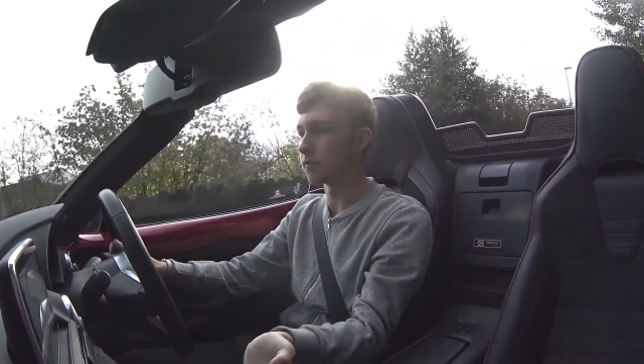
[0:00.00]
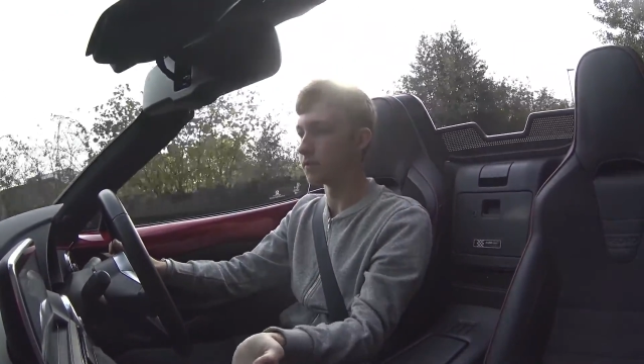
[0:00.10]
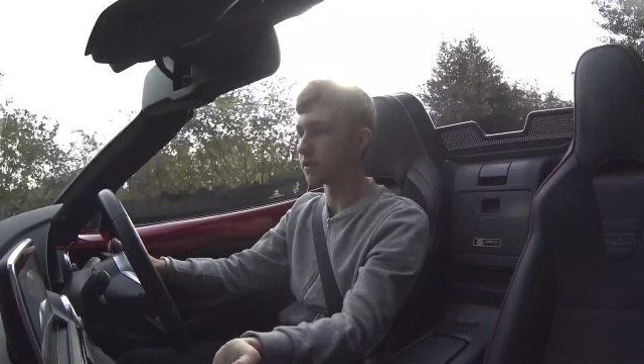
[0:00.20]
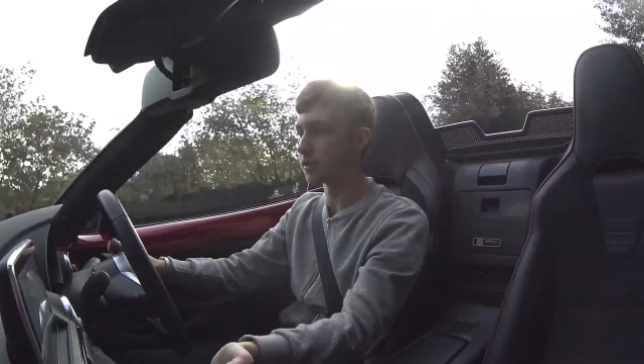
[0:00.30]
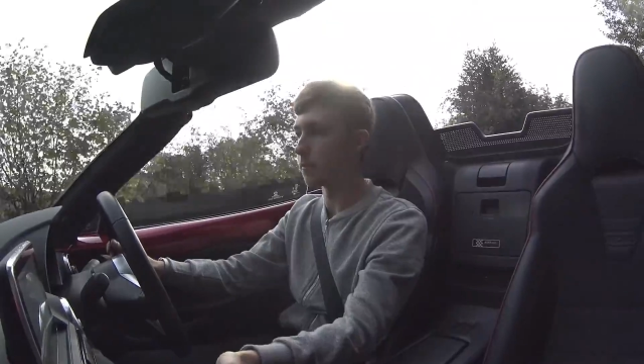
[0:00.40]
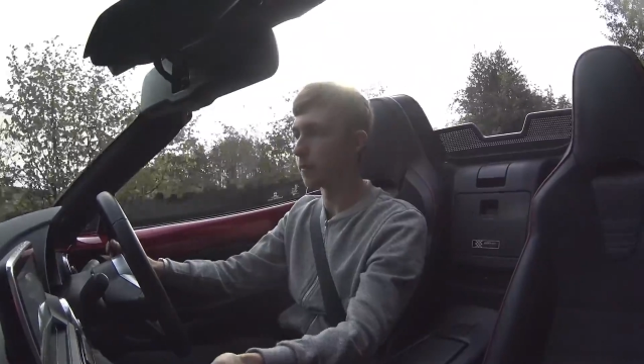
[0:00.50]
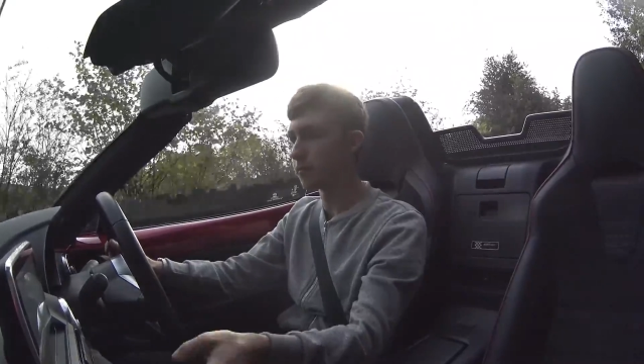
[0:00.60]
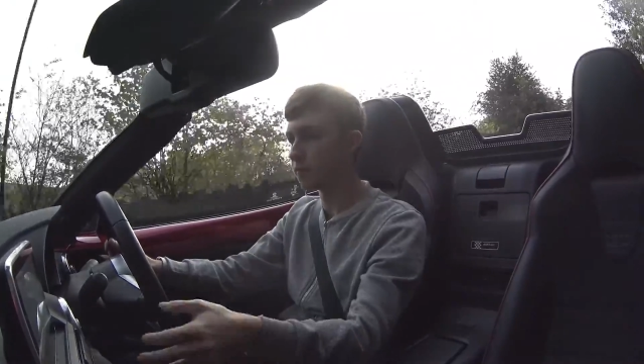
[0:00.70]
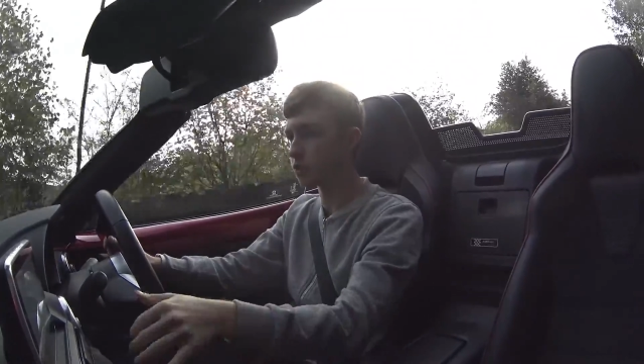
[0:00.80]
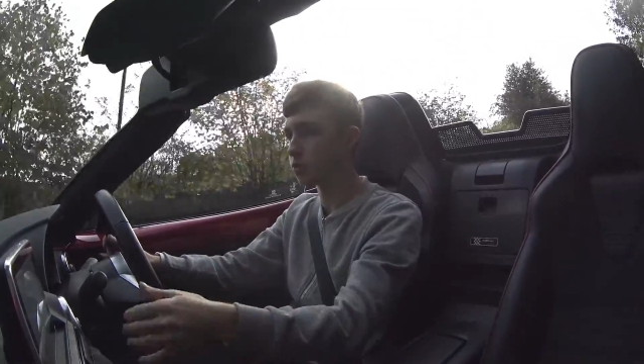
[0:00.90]
Obviously it's going to be
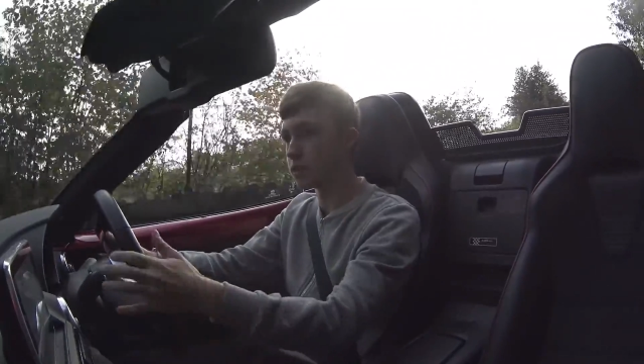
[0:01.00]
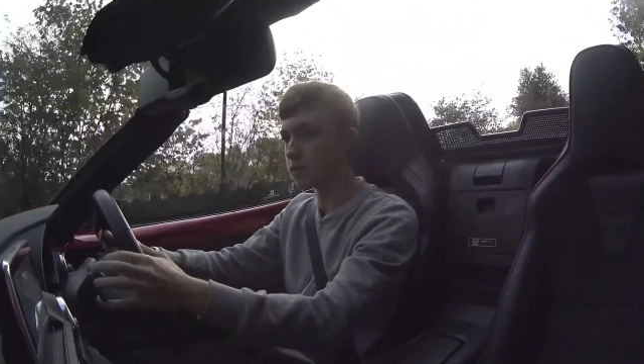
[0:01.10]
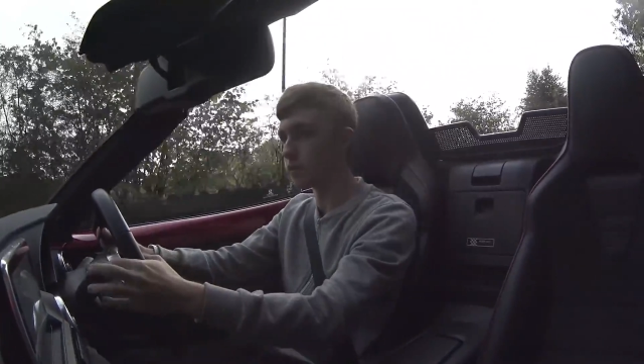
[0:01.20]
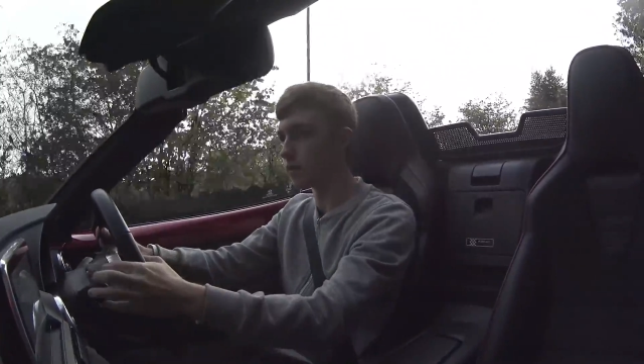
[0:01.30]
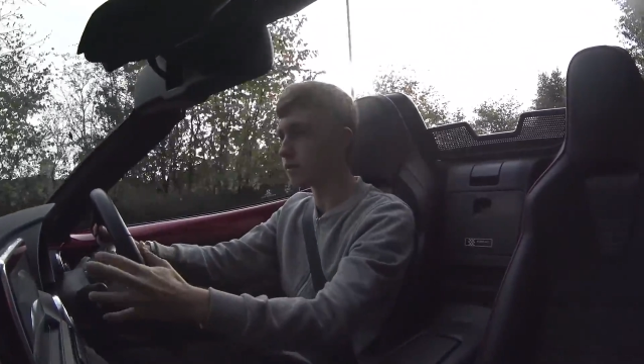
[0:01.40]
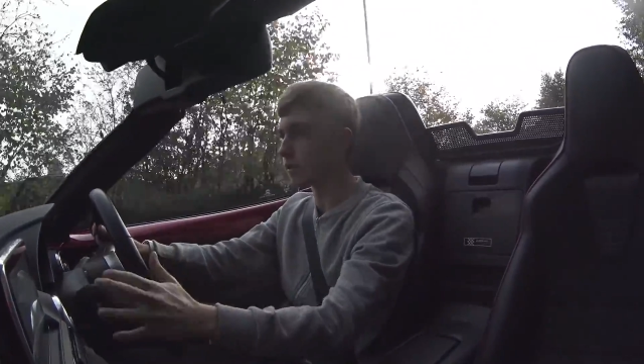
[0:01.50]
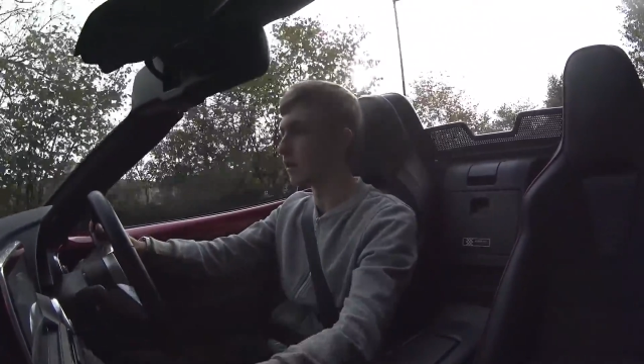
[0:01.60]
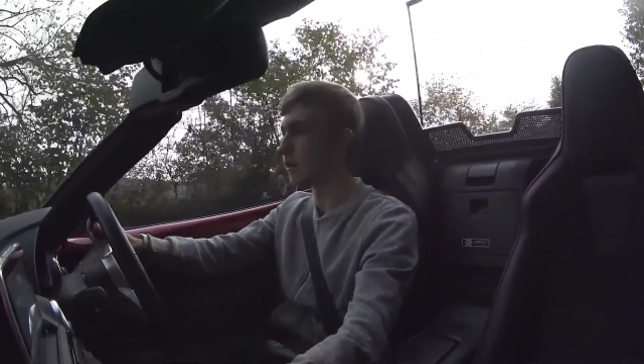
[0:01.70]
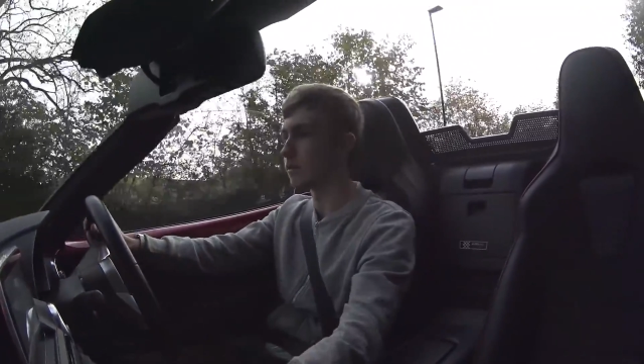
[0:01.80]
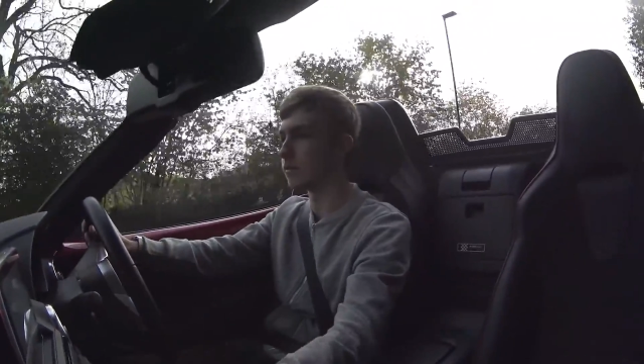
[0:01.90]
my first winter with this
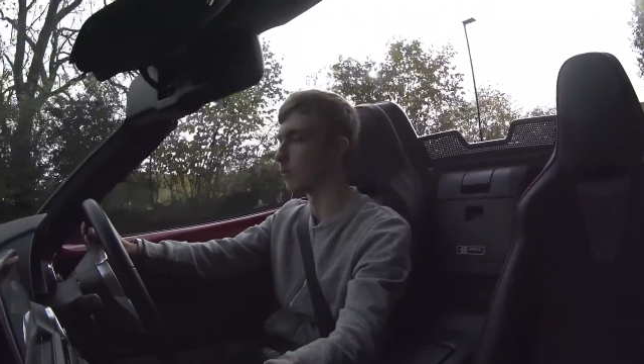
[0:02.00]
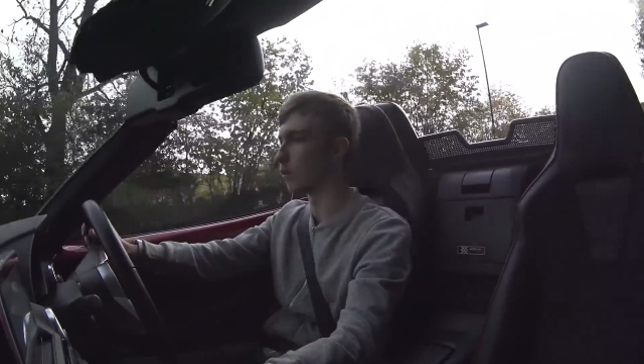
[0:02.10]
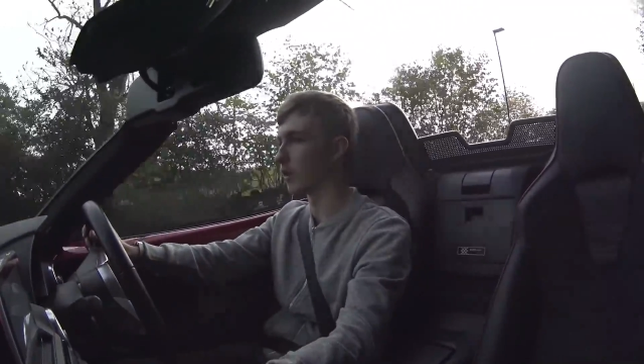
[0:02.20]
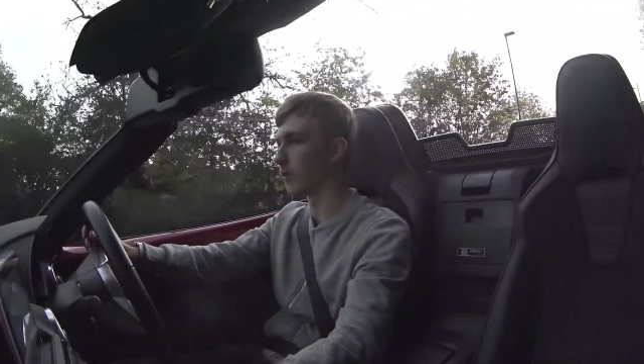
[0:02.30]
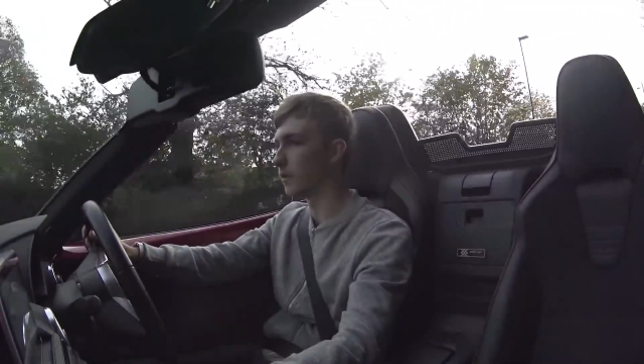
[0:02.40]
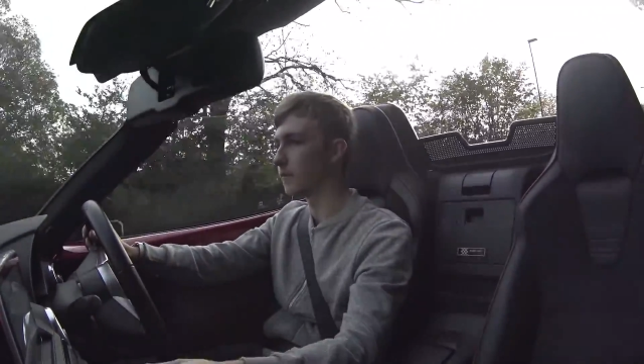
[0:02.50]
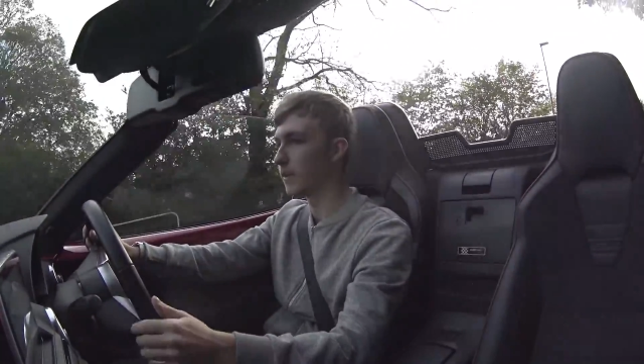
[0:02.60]
car. I'm not going that way.